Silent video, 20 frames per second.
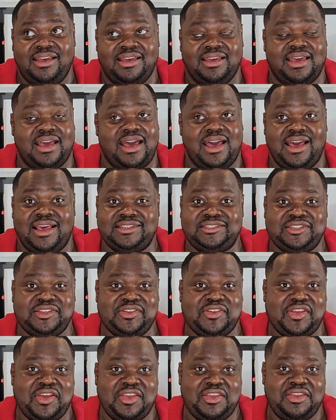guys,
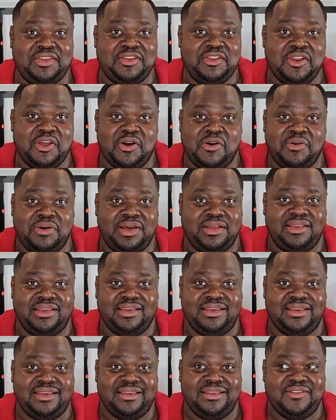you know,
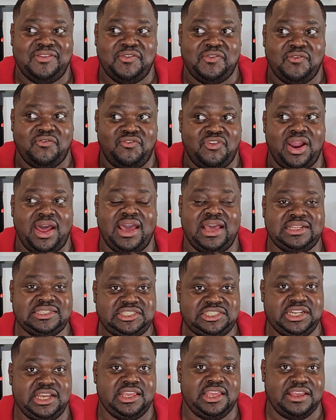frying
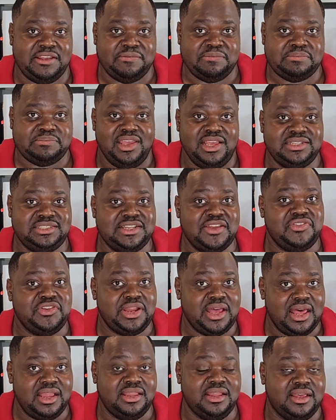chicken is something
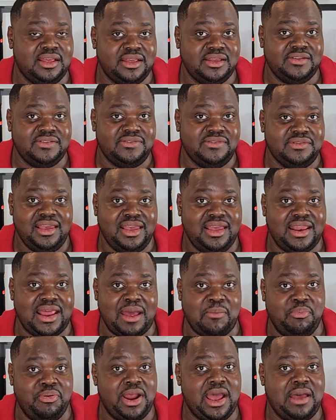I love, and I
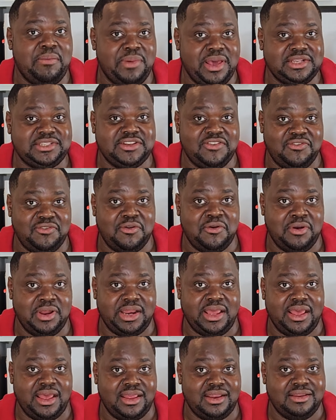pride myself on
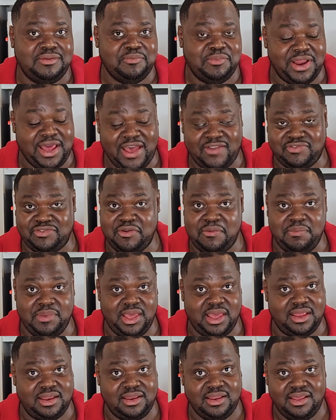that. But I have to
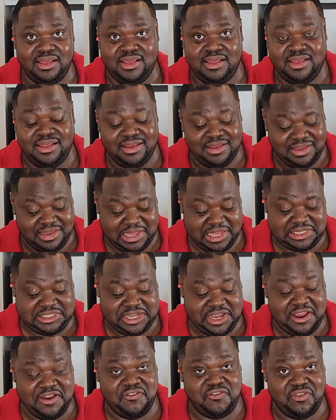admit, this
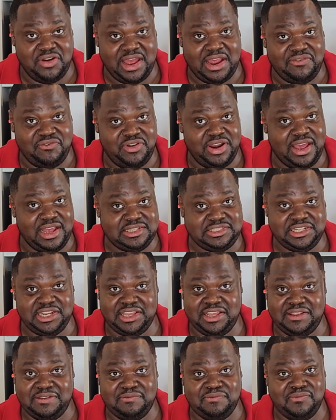air fried
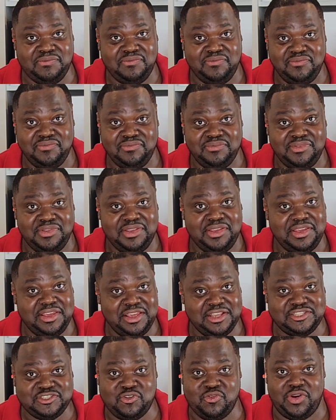chicken
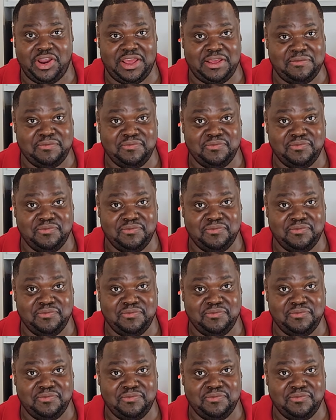is great,